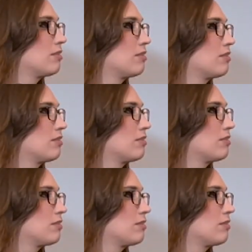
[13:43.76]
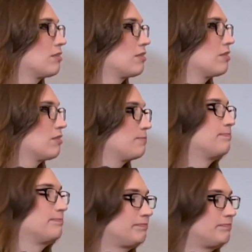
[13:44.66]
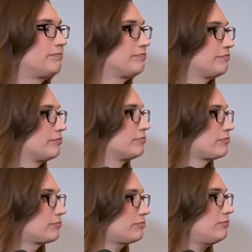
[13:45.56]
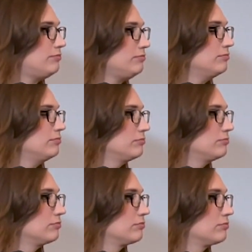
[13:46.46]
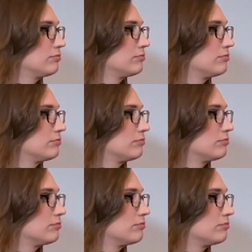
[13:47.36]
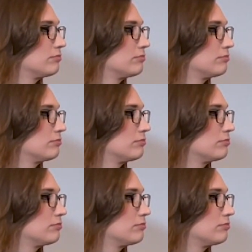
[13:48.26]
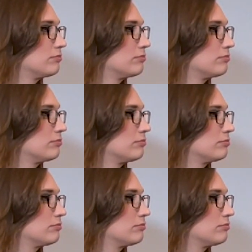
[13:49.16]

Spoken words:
[no speech]